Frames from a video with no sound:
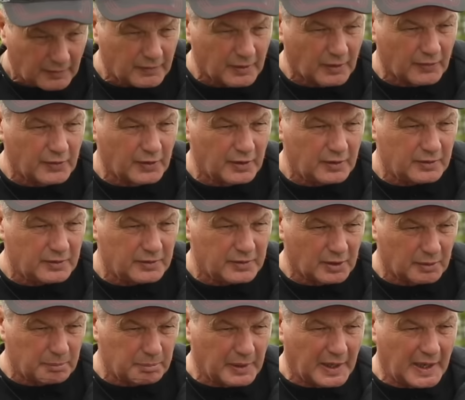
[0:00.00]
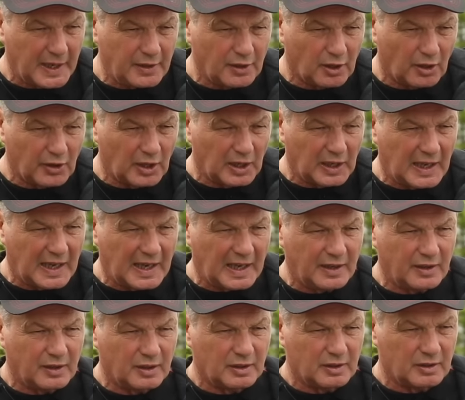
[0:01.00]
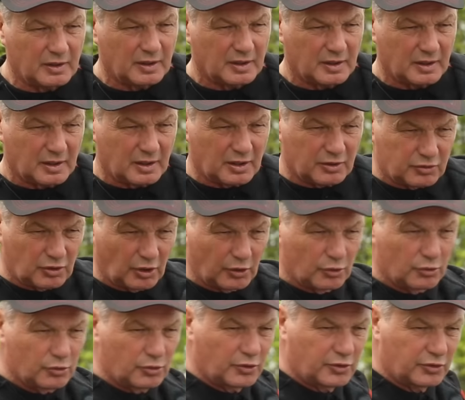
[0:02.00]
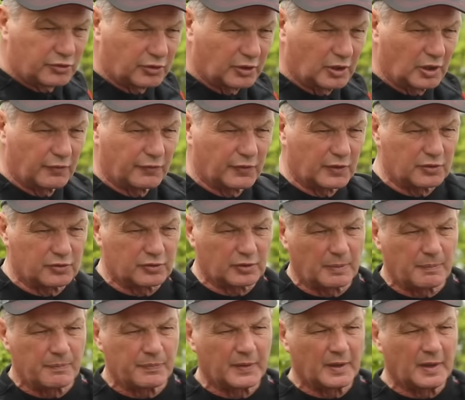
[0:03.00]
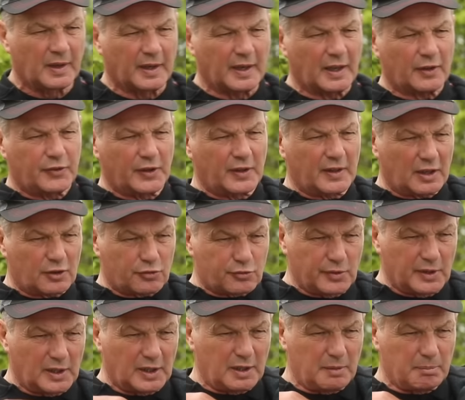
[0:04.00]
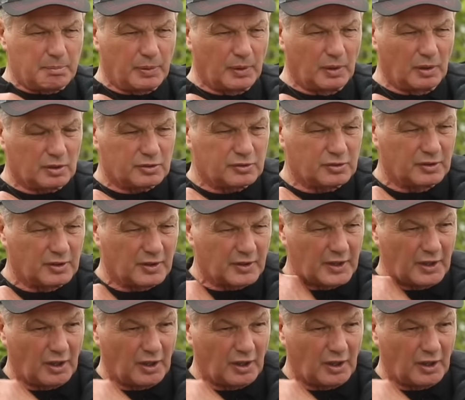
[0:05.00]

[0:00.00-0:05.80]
that the braid or the line has gone under the surface, and I think that's really important. And then